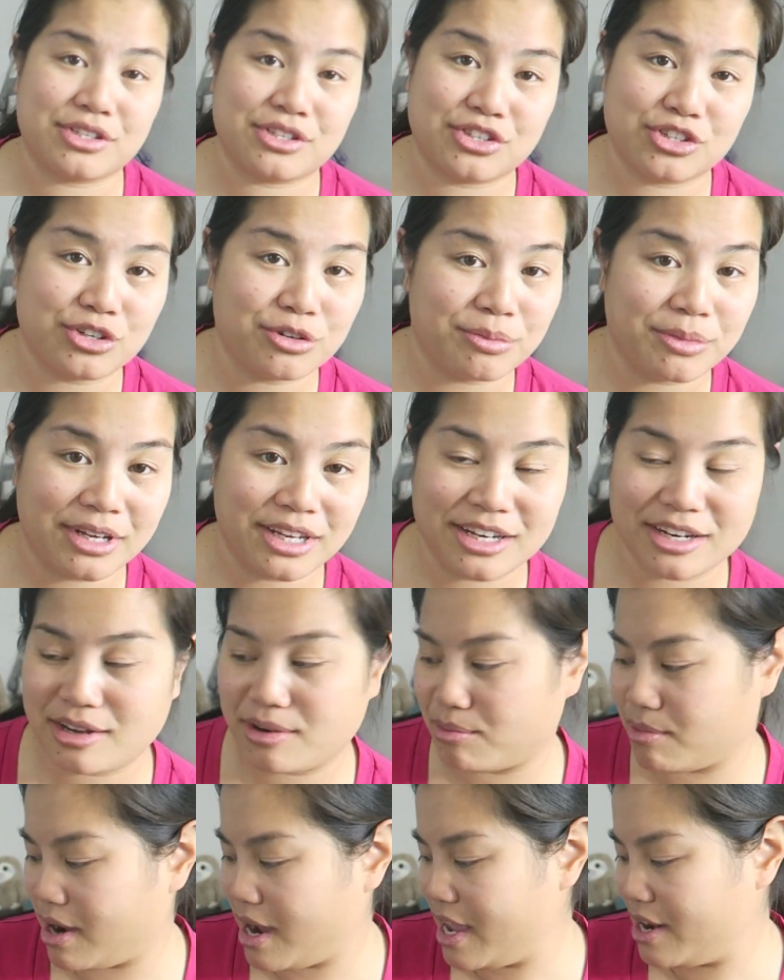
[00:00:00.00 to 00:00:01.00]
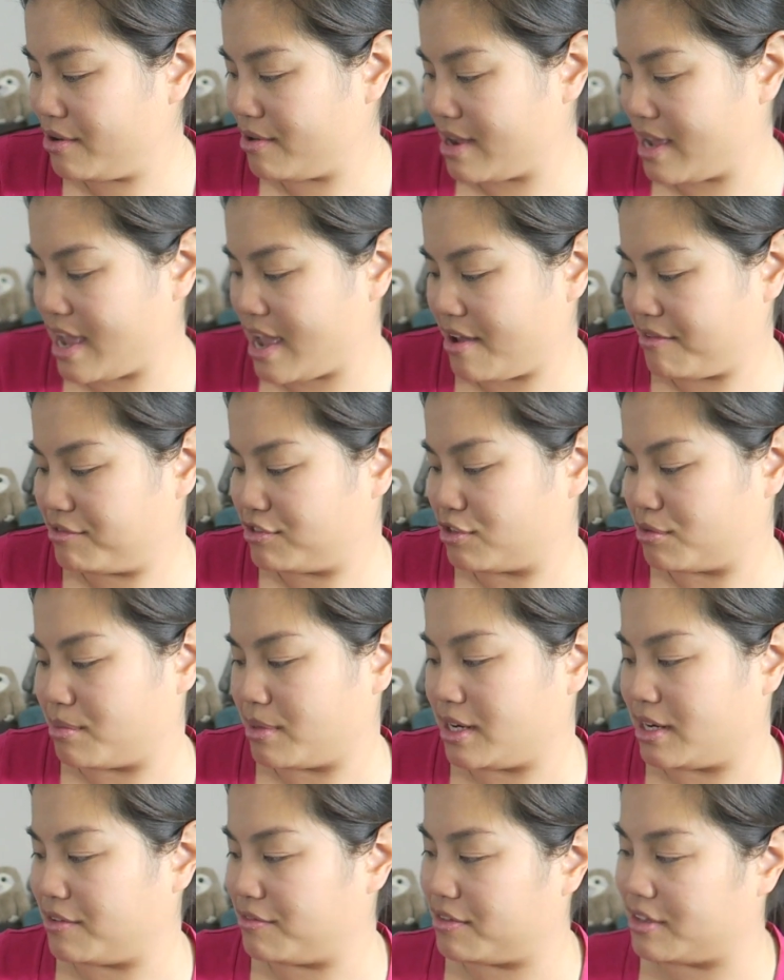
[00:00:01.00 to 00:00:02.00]
assuming. Why do I have so
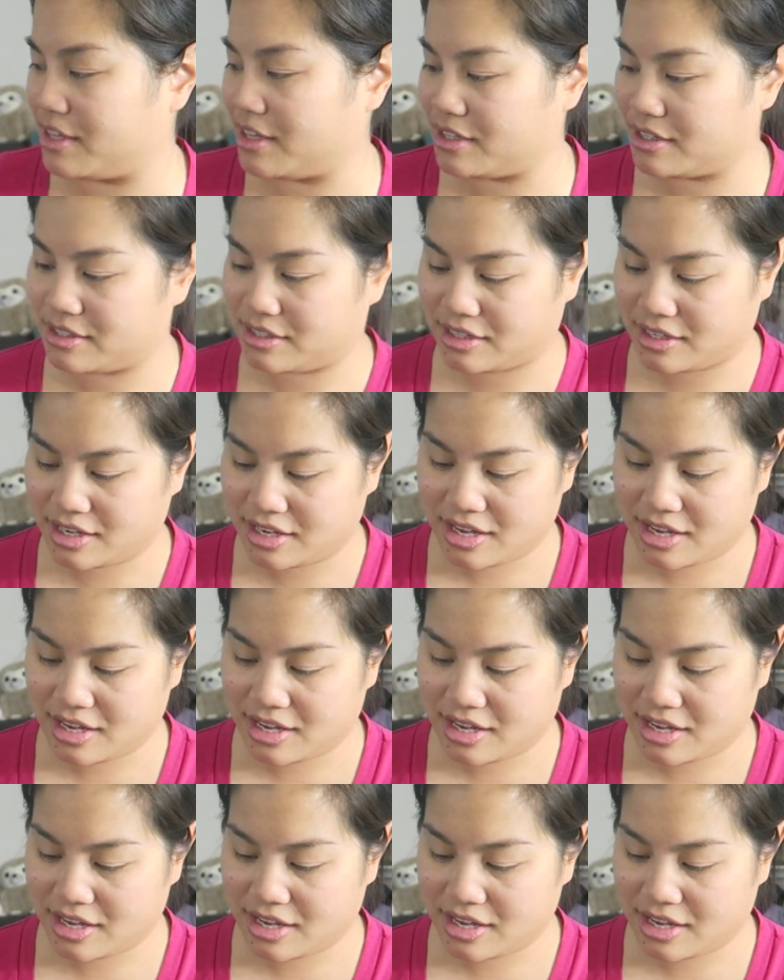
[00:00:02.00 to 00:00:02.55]
many of these?